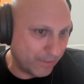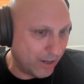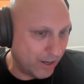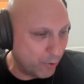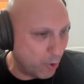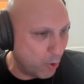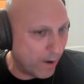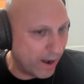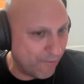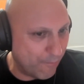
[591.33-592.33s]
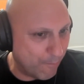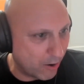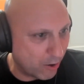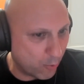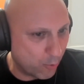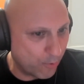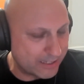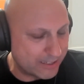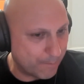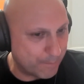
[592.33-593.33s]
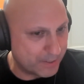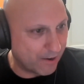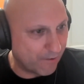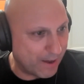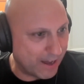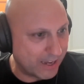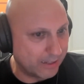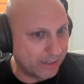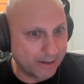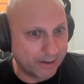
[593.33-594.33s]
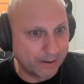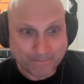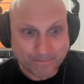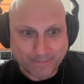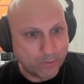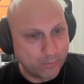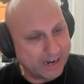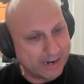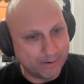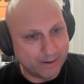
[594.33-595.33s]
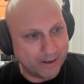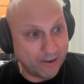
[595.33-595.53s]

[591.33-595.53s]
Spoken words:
you know, new wave punk, all that type of stuff back in the Wow,